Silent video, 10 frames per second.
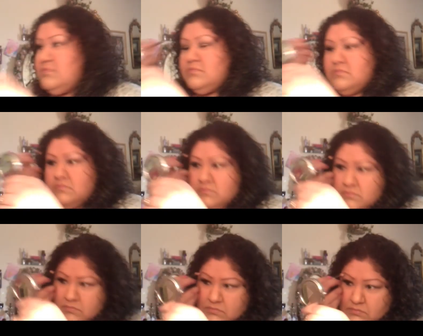
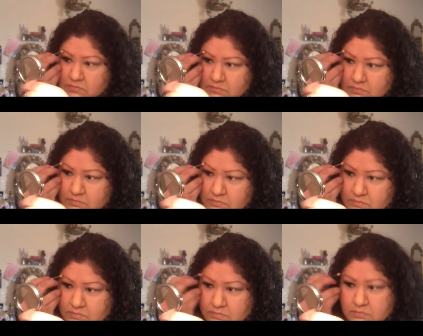
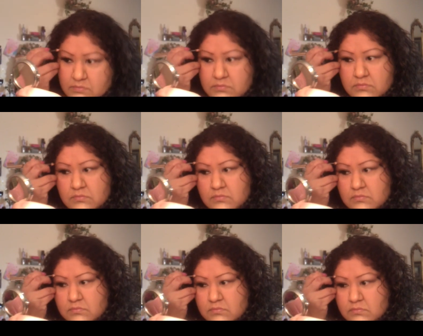
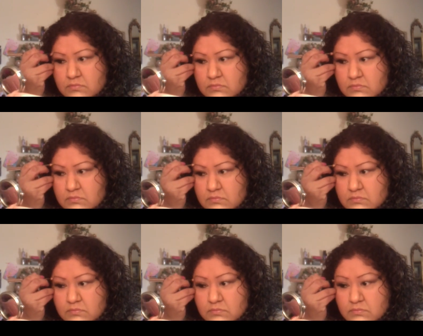
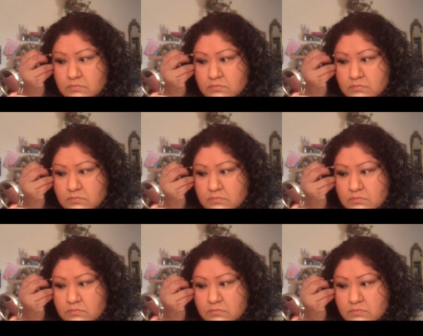
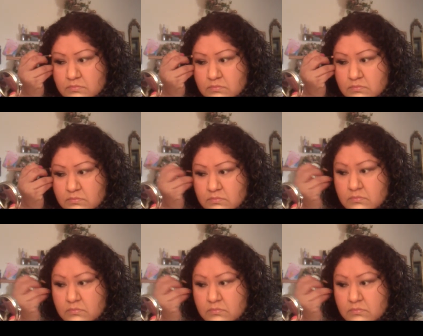Nothing is said.